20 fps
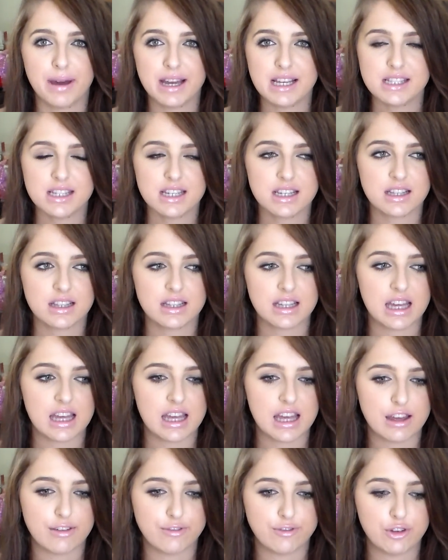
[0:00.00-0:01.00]

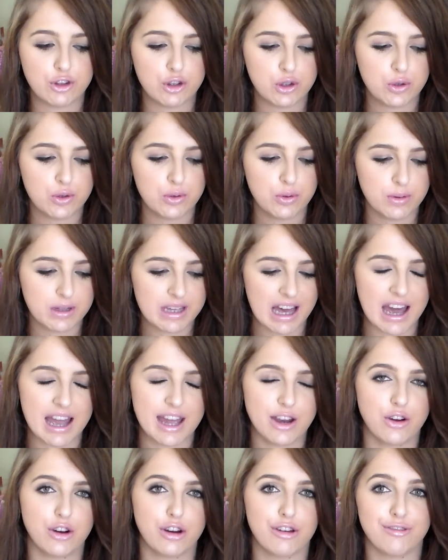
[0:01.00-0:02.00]
Basically, if you
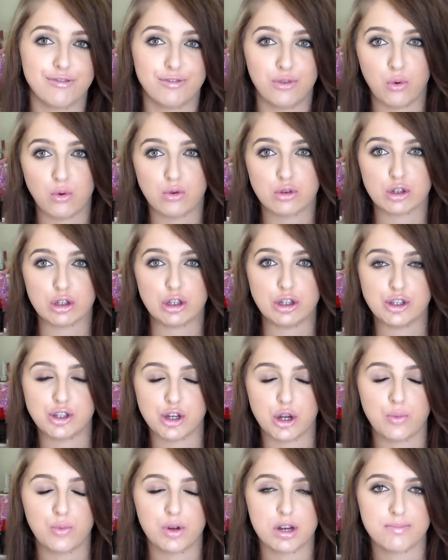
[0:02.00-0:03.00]
cannot afford or you
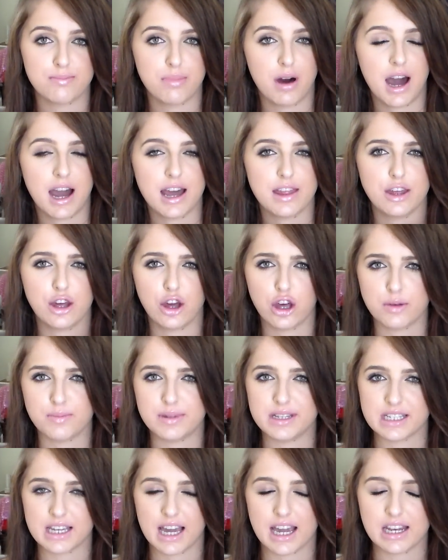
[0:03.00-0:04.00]
don't want to buy the
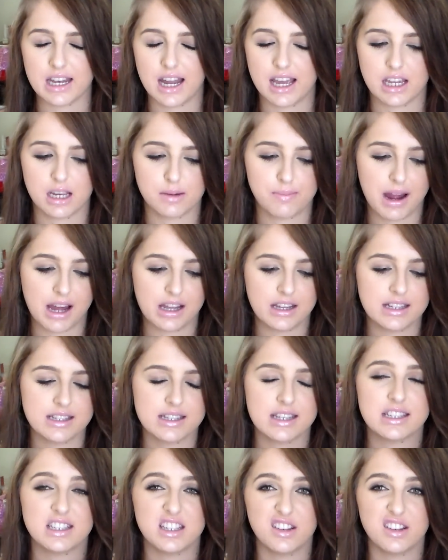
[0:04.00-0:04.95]
Urban Decay Naked palettes,